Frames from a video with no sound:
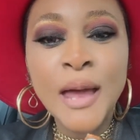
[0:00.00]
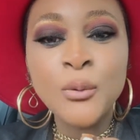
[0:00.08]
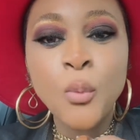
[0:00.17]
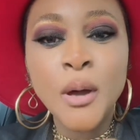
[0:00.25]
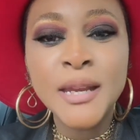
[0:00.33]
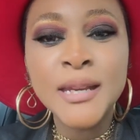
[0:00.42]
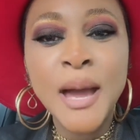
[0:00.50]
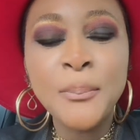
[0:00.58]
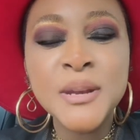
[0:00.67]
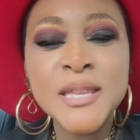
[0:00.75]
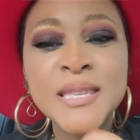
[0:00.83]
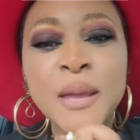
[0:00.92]
And what had
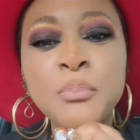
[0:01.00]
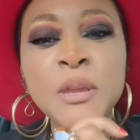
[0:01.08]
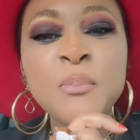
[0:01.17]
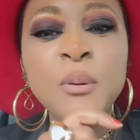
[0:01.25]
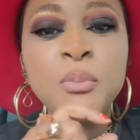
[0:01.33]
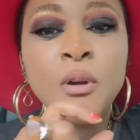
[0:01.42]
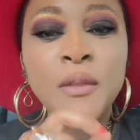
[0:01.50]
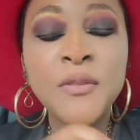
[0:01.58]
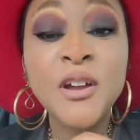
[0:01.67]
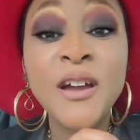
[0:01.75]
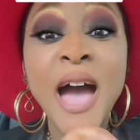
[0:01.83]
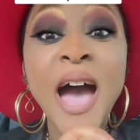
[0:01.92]
happened is that people brought
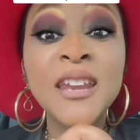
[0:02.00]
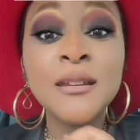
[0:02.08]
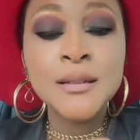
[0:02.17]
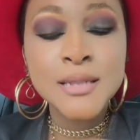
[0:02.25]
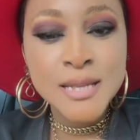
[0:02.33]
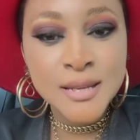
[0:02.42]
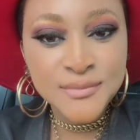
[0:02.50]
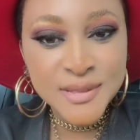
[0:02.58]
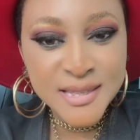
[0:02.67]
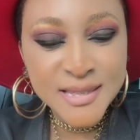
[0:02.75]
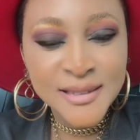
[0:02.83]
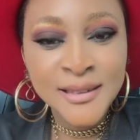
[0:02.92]
their
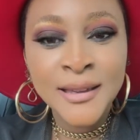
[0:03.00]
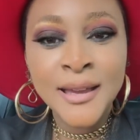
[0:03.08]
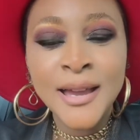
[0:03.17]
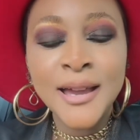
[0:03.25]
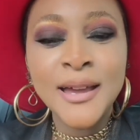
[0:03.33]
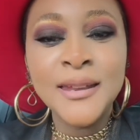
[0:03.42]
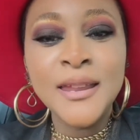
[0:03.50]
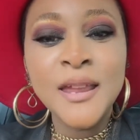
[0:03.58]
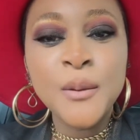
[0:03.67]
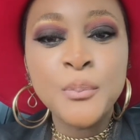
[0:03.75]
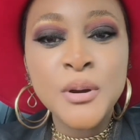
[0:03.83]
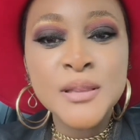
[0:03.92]
handkerchiefs and
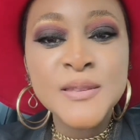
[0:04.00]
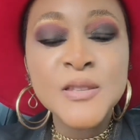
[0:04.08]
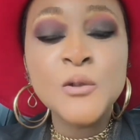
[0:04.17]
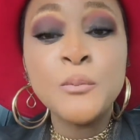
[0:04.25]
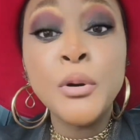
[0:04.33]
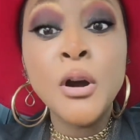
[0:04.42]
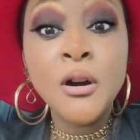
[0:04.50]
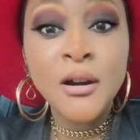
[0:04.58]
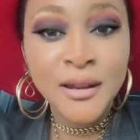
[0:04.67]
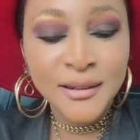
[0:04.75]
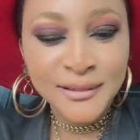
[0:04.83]
aprons to Paul.